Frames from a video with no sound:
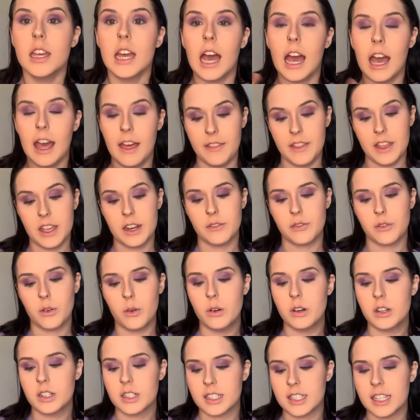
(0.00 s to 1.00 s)
And then of
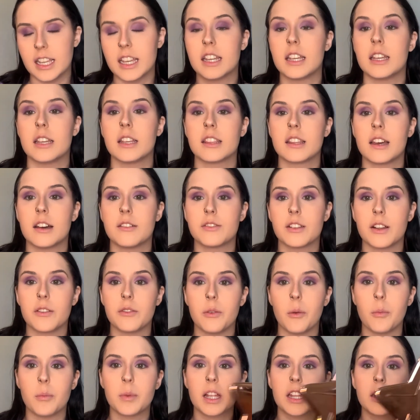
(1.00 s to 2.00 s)
course taking that
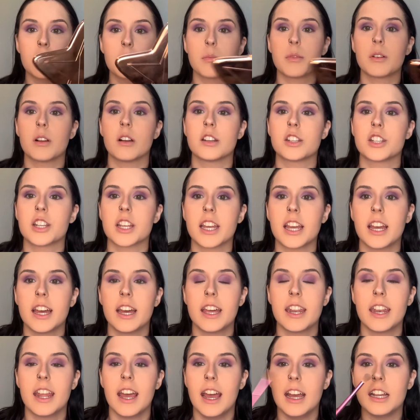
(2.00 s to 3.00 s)
fluffy blender brush
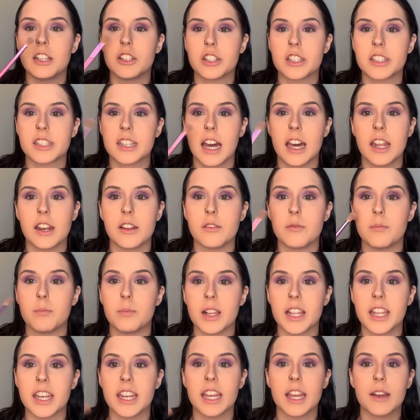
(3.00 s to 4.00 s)
again and just kind of
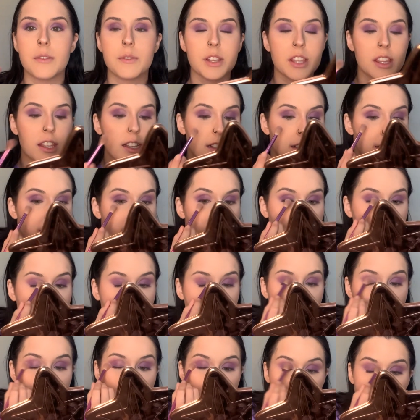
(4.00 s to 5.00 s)
blending everything
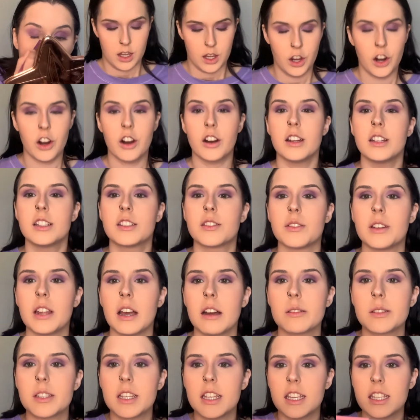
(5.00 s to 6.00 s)
together. All right, so
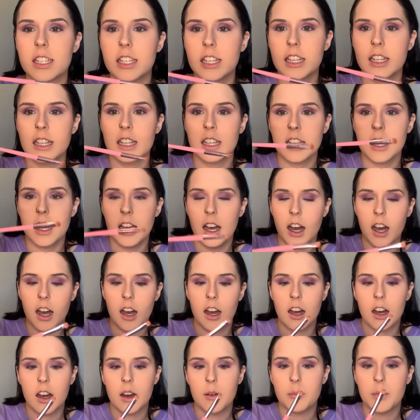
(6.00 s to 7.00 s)
now taking
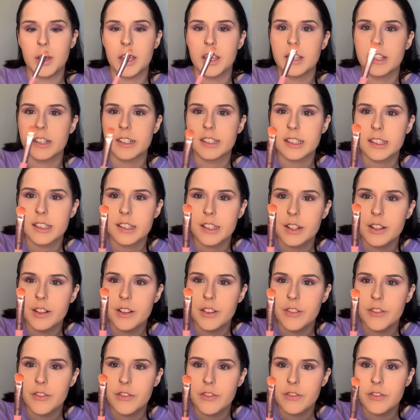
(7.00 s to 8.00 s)
this little
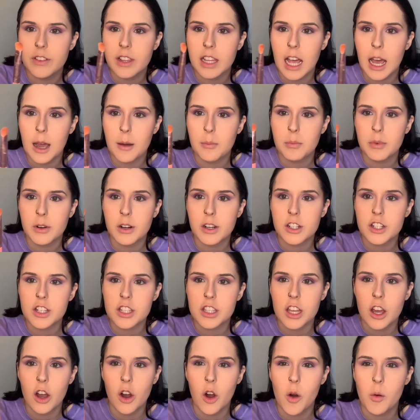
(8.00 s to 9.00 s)
flat brush
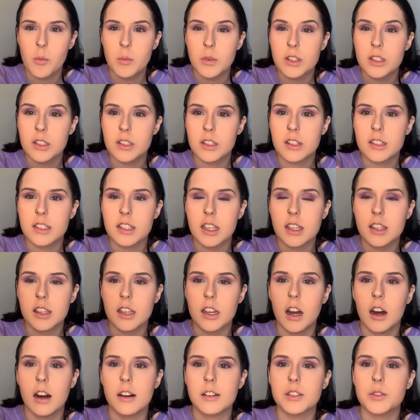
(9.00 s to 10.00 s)
that almost looks like the
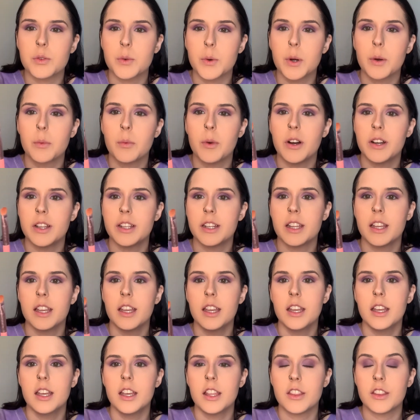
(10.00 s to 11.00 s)
contour one,
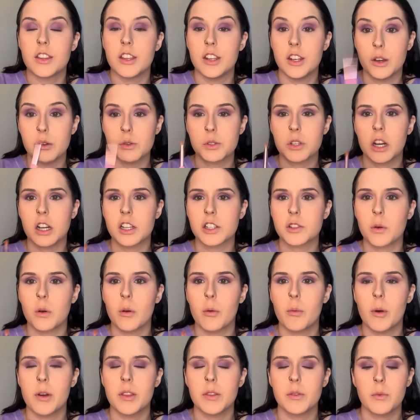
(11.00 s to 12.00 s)
the nose contour
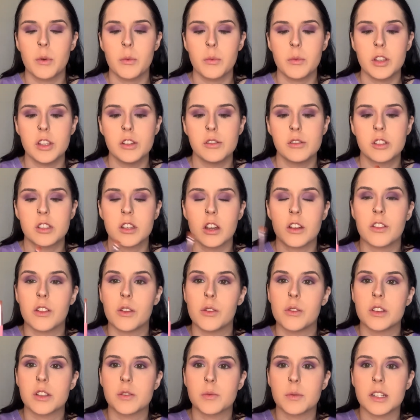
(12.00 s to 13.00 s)
one that we used, although
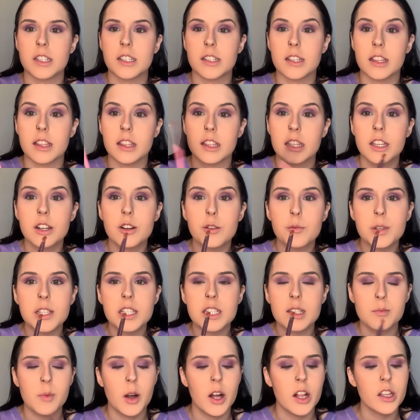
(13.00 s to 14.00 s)
this one is a little bit
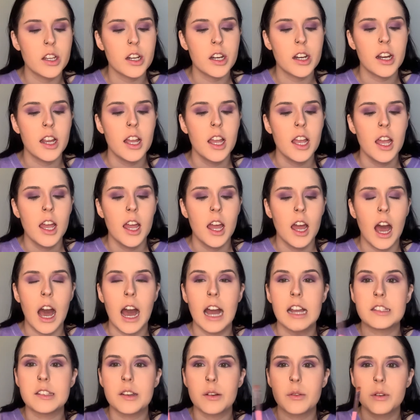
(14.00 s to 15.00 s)
smaller.
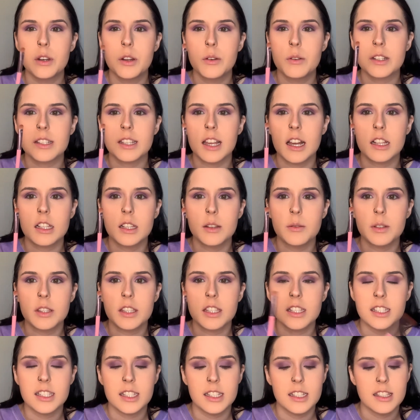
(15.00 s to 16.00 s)
I don't know exactly what
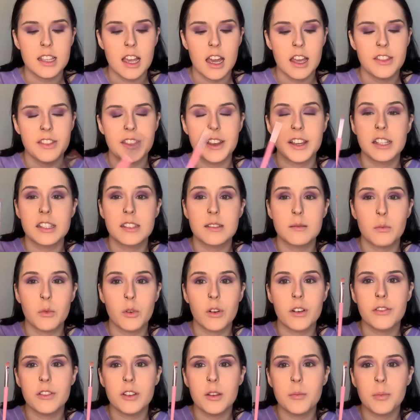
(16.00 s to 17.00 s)
this is. I think it's a
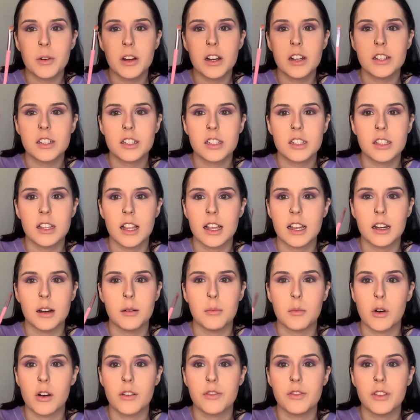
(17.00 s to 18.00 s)
Morphe brush, like a
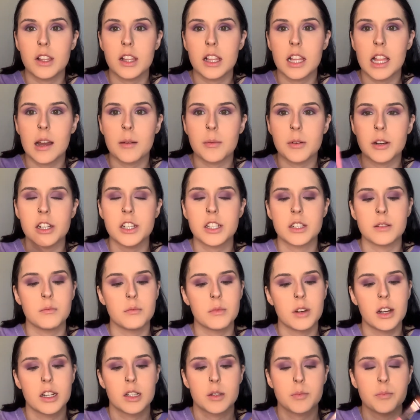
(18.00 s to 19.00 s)
Morphe collaboration
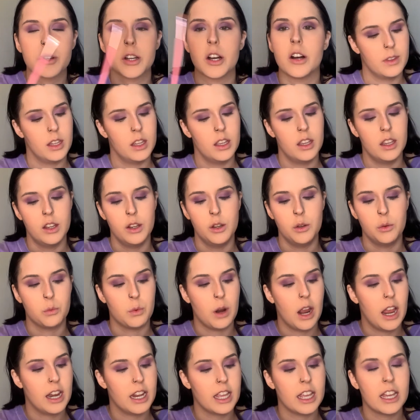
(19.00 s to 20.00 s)
brush, but
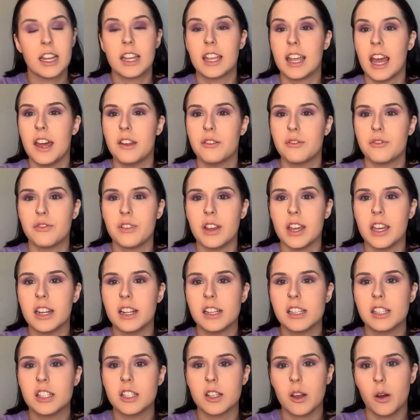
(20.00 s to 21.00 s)
writing again
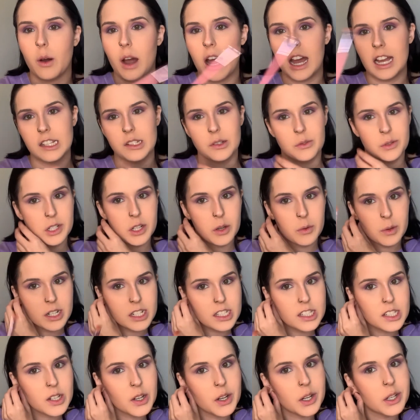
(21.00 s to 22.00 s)
faded, so I don't know what
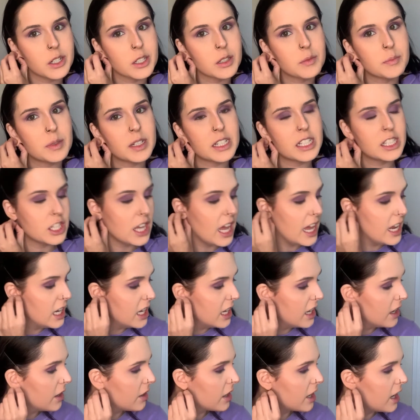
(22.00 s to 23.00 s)
it's called, but
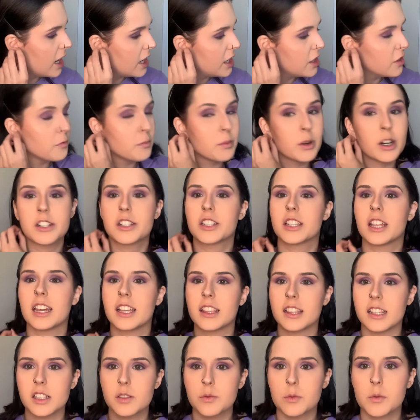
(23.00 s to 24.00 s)
any kind of brush
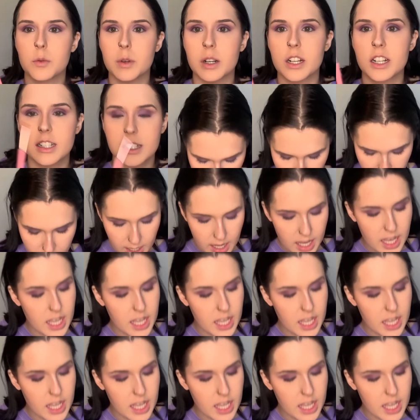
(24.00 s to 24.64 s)
like this would work.